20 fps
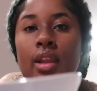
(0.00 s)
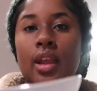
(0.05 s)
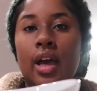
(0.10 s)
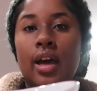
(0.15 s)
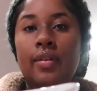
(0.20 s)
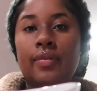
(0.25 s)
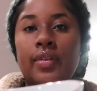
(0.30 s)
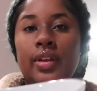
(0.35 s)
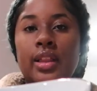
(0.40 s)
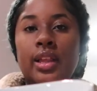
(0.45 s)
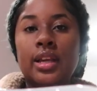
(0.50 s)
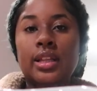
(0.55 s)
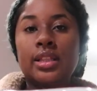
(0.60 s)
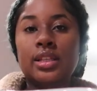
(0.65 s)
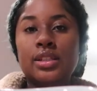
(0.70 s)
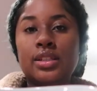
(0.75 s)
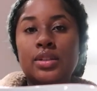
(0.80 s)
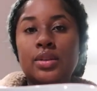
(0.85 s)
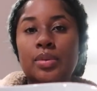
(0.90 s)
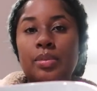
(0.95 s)
I feel like
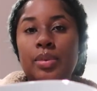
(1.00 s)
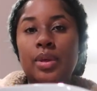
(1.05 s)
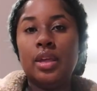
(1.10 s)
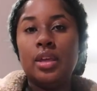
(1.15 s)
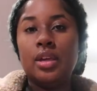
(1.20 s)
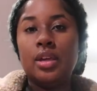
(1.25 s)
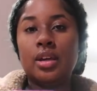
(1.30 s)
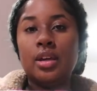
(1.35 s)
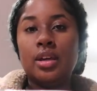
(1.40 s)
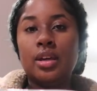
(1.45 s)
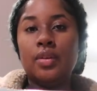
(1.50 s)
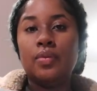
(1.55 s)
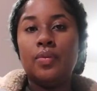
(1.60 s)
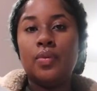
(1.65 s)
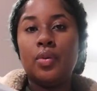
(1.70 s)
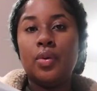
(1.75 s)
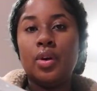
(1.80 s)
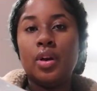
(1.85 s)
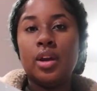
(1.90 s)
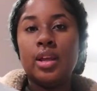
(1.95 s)
this will be good
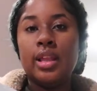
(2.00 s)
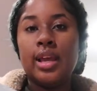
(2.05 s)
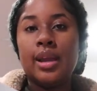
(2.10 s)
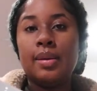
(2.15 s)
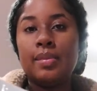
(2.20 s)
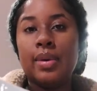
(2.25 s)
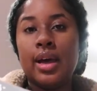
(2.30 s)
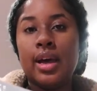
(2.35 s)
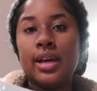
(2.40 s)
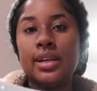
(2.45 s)
for like my